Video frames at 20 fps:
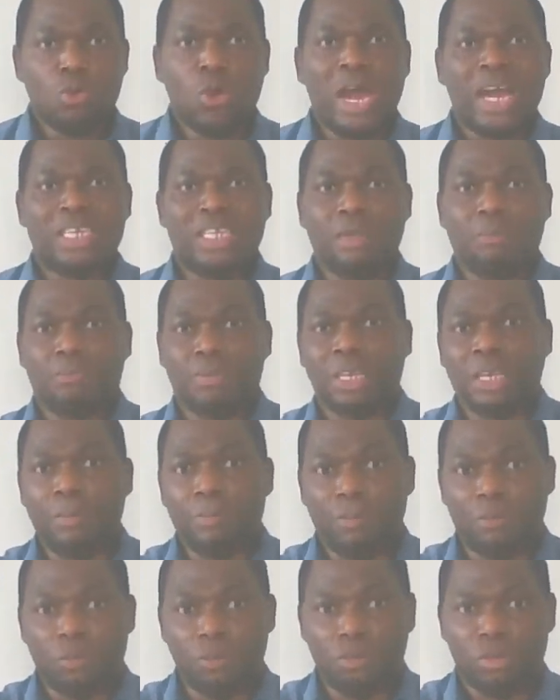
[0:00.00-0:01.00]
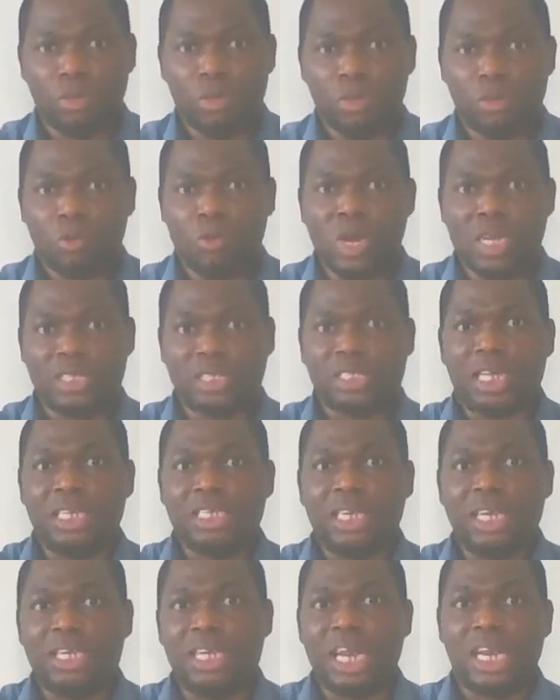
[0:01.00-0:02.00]
Who are the people who are
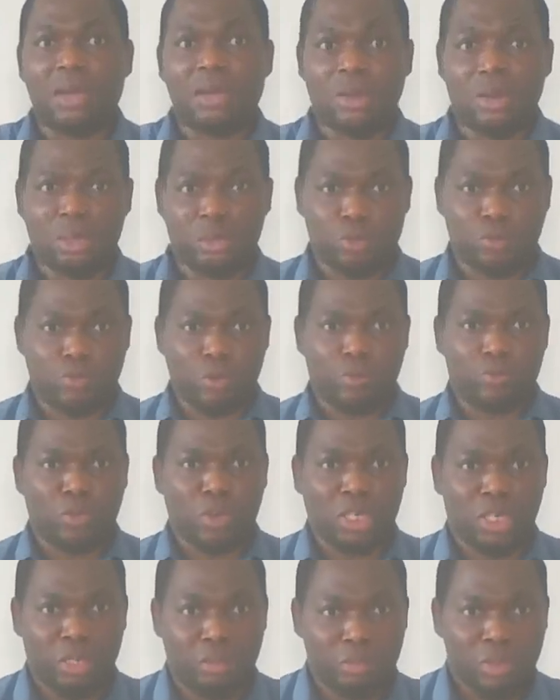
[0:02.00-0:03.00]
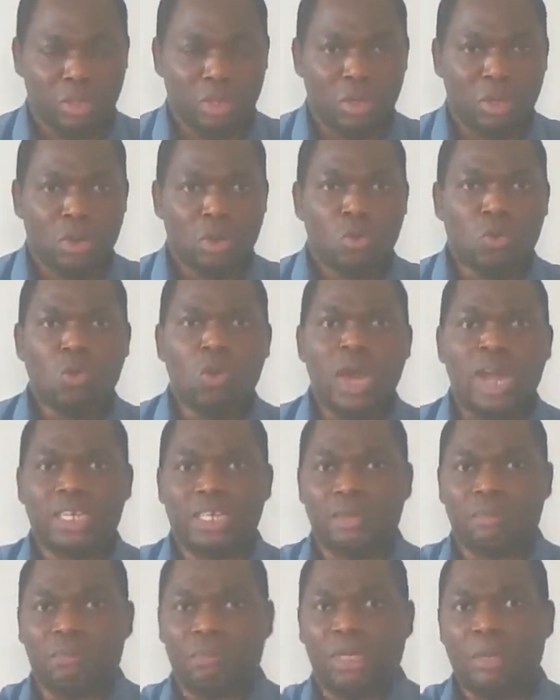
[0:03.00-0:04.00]
saying that they are not going to vote for him? Who
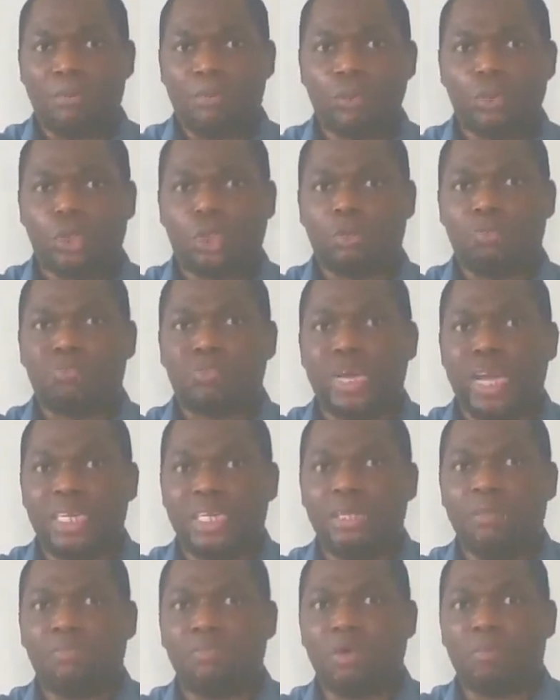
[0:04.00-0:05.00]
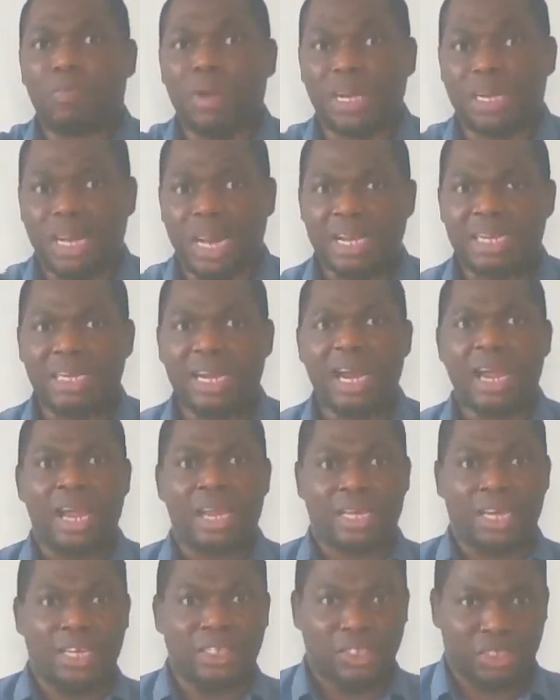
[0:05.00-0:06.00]
are the people spreading
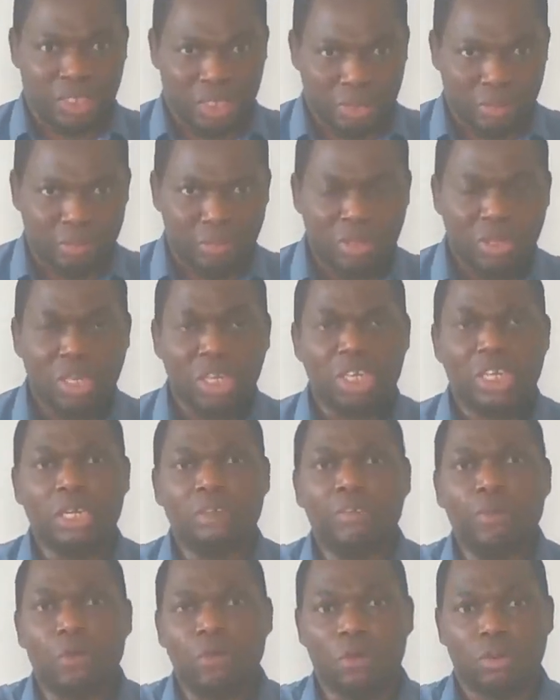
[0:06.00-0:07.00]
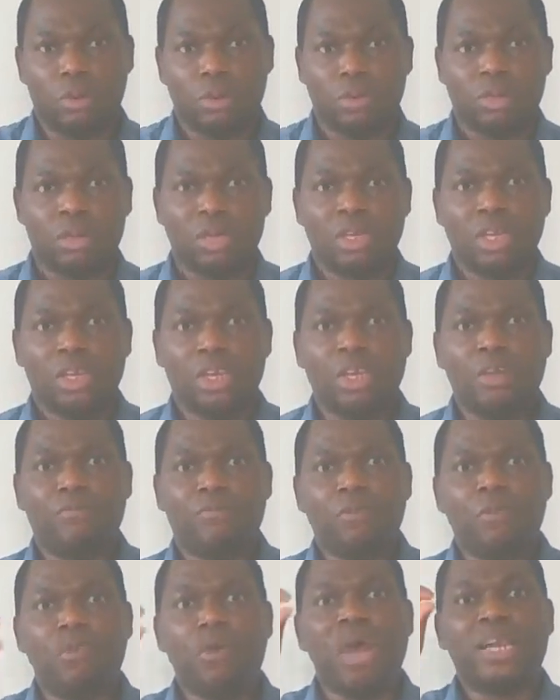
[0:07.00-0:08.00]
propaganda against him? Igbo.
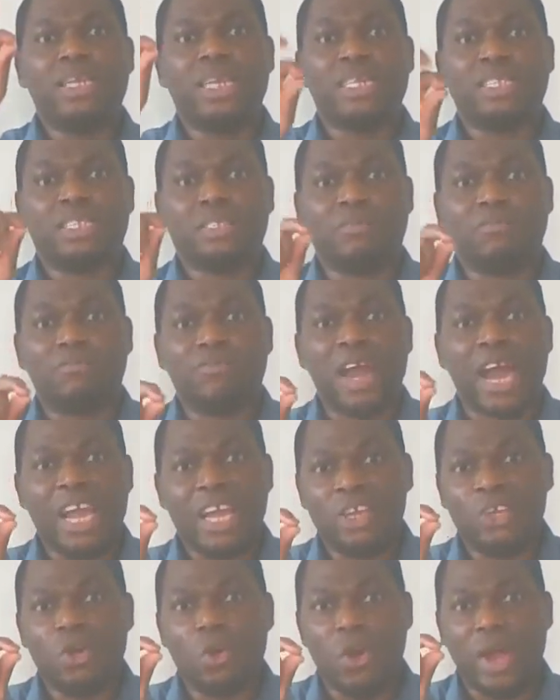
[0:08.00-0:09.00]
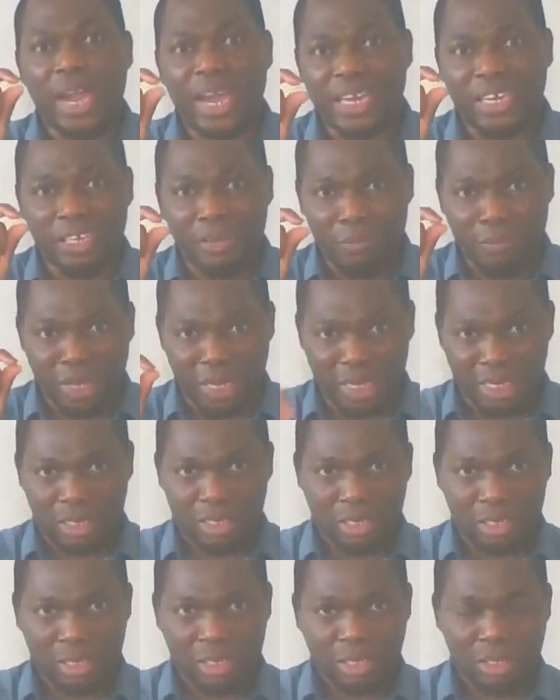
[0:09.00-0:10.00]
If you identify your
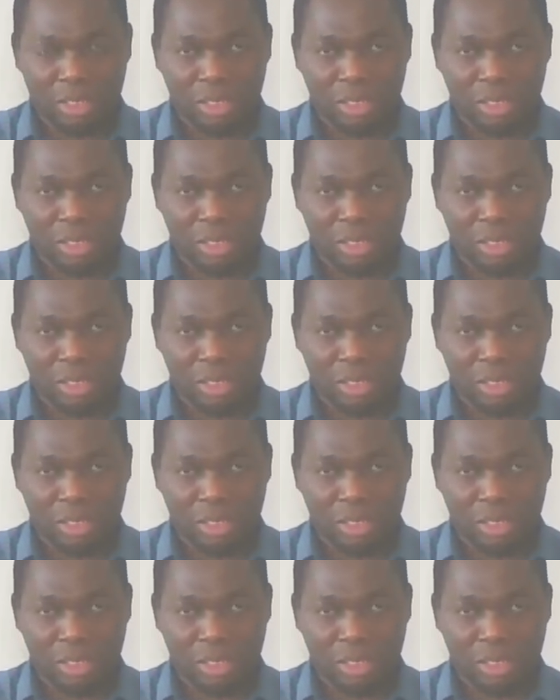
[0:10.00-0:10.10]
enemy,